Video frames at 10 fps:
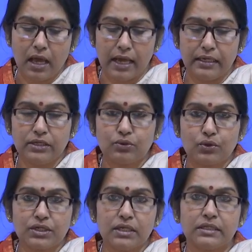And in
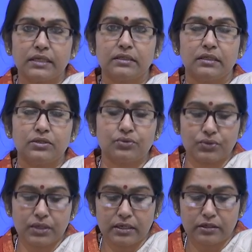social sector, in
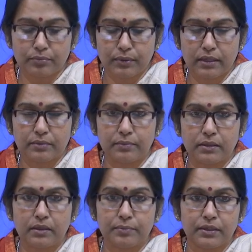social
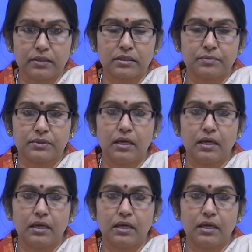entrepreneurship